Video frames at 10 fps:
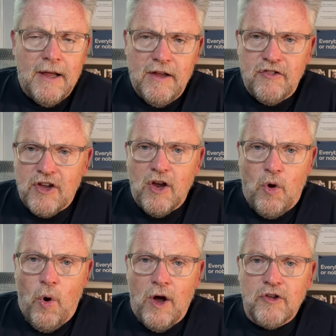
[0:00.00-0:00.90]
this can
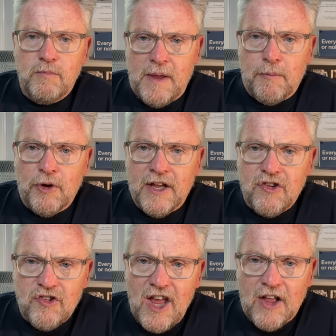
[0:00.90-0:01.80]
cause people to
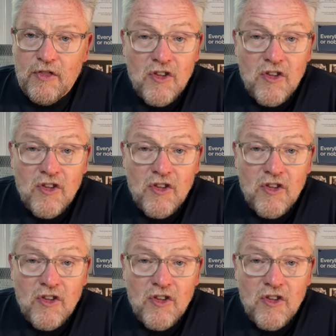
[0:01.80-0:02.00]
get sick.